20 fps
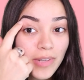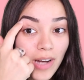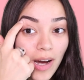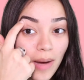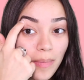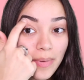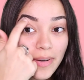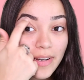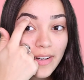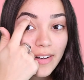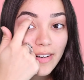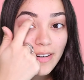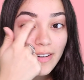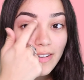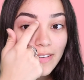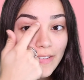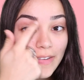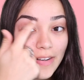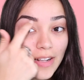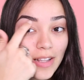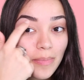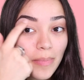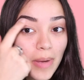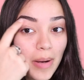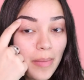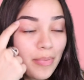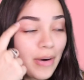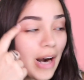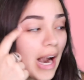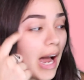top here underneath
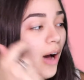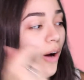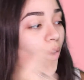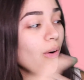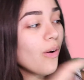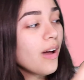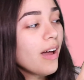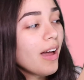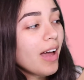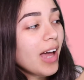my brow,